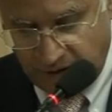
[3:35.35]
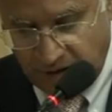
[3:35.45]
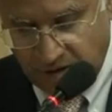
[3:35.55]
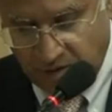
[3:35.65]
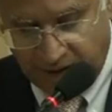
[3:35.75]

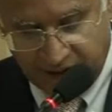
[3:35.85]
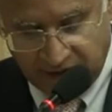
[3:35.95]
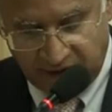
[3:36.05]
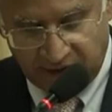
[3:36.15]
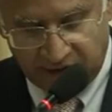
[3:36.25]
Now let's
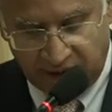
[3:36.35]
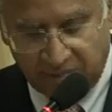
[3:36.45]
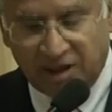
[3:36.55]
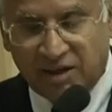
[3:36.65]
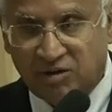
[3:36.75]
say the same
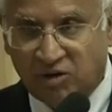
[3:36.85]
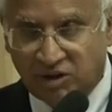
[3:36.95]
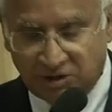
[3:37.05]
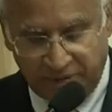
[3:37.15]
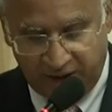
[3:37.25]
iron ore
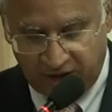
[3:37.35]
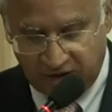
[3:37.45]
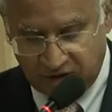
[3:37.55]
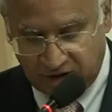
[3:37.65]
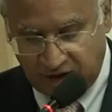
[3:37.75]
is made
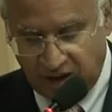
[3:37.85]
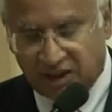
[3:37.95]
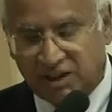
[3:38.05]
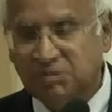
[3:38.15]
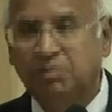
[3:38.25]
into steel
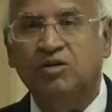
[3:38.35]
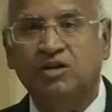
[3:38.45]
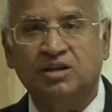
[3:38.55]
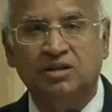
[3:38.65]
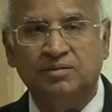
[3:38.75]
and
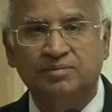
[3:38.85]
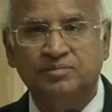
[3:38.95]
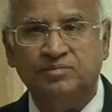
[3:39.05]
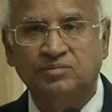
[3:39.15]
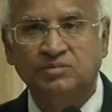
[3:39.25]
exported.
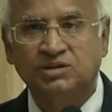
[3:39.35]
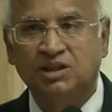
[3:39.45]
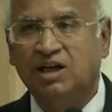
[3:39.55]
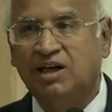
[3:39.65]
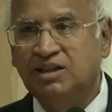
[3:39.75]

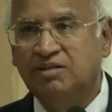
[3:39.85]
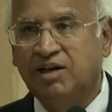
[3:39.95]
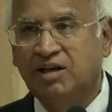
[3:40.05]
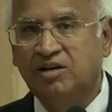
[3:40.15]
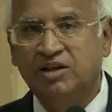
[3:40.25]
Suddenly the
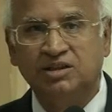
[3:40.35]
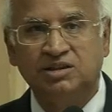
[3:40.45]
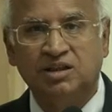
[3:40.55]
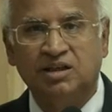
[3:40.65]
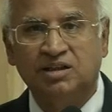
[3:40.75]
value
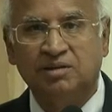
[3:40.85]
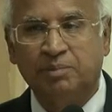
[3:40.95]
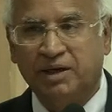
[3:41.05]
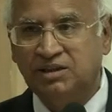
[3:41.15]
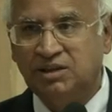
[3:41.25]
addition and the
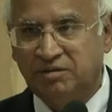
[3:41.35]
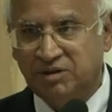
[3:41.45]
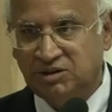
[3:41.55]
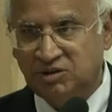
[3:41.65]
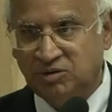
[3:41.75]
price at
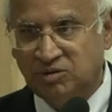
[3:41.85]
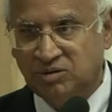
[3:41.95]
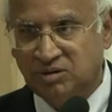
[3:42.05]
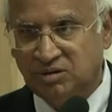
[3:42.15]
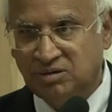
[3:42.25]
which you
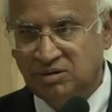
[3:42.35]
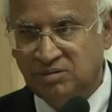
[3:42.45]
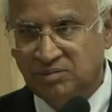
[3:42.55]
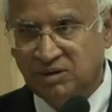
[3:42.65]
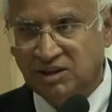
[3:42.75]

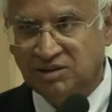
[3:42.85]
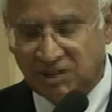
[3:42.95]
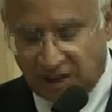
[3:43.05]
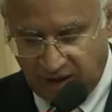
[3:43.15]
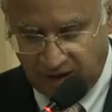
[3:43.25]
can
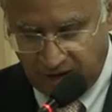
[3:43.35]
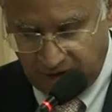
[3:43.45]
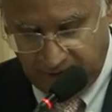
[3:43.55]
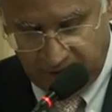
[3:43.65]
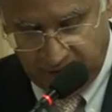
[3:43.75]
sell
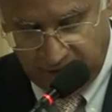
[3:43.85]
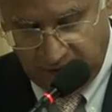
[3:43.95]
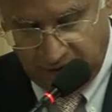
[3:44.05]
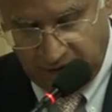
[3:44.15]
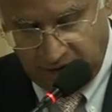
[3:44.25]

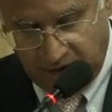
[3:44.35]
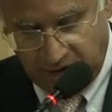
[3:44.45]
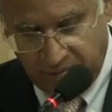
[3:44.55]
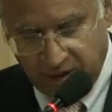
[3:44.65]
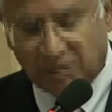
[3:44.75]

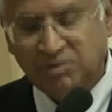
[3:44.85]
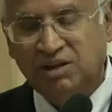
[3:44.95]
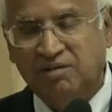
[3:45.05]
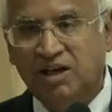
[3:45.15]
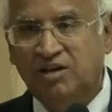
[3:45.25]
becomes
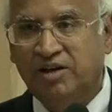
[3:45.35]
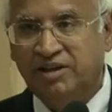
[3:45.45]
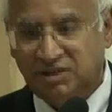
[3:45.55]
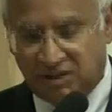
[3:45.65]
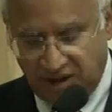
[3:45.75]
the value
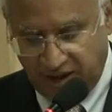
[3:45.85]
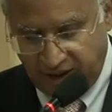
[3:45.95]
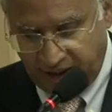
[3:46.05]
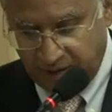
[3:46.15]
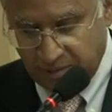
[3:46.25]
addition and
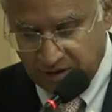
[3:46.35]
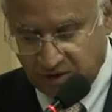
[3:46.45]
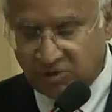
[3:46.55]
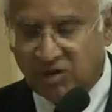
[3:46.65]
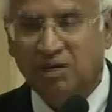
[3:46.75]
enables
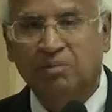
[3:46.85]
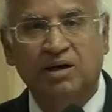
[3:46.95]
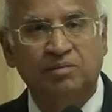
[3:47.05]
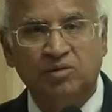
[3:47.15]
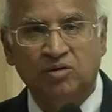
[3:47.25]
you to
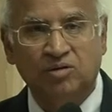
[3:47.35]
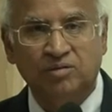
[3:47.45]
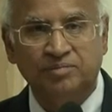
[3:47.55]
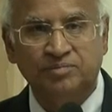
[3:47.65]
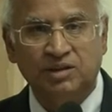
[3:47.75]
command more.
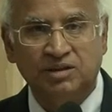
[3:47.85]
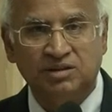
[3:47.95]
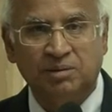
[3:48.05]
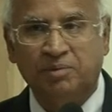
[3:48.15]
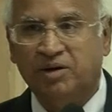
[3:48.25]
That's
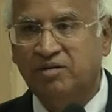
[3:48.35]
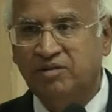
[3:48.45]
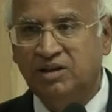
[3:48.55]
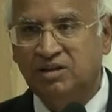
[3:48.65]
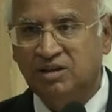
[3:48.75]
the point
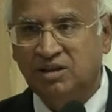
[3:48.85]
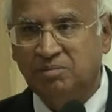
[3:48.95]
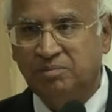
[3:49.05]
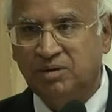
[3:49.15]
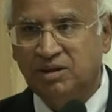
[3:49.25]
we need to keep
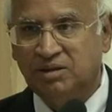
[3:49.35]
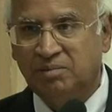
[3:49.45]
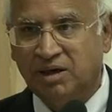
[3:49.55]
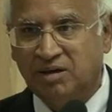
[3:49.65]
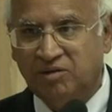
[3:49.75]
at the
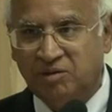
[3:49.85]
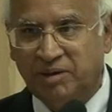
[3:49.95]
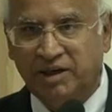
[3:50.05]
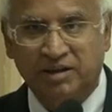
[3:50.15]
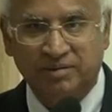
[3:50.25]
back of our
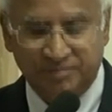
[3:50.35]
mind.